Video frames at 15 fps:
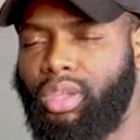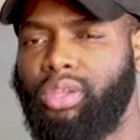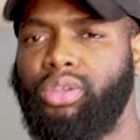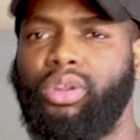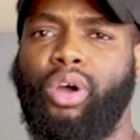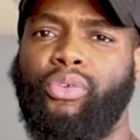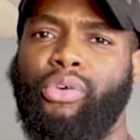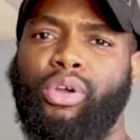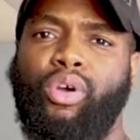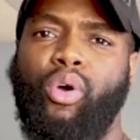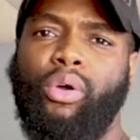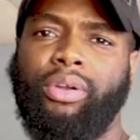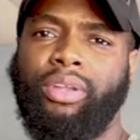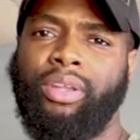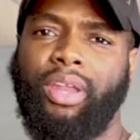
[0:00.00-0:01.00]

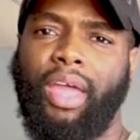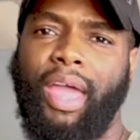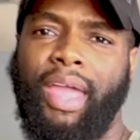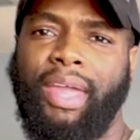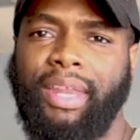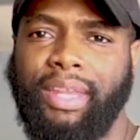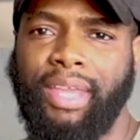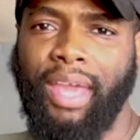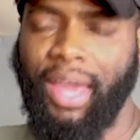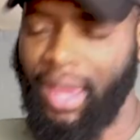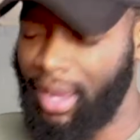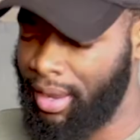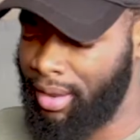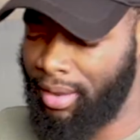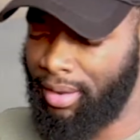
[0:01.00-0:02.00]
record in
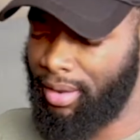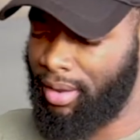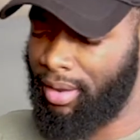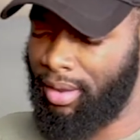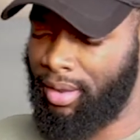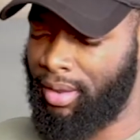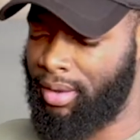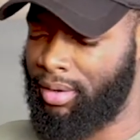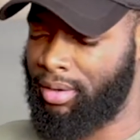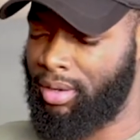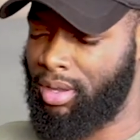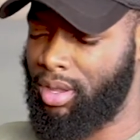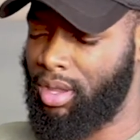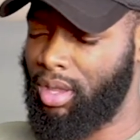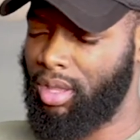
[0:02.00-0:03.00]
8K and
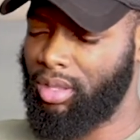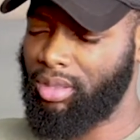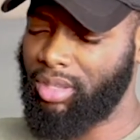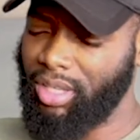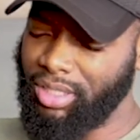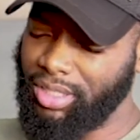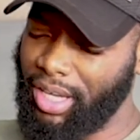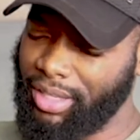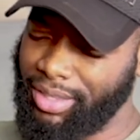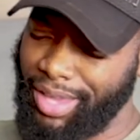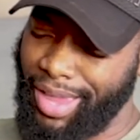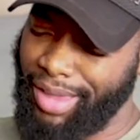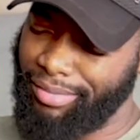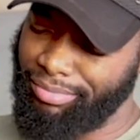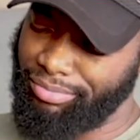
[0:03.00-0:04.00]
things like
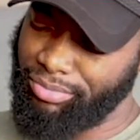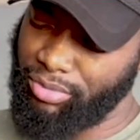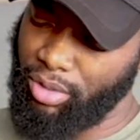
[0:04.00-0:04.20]
that.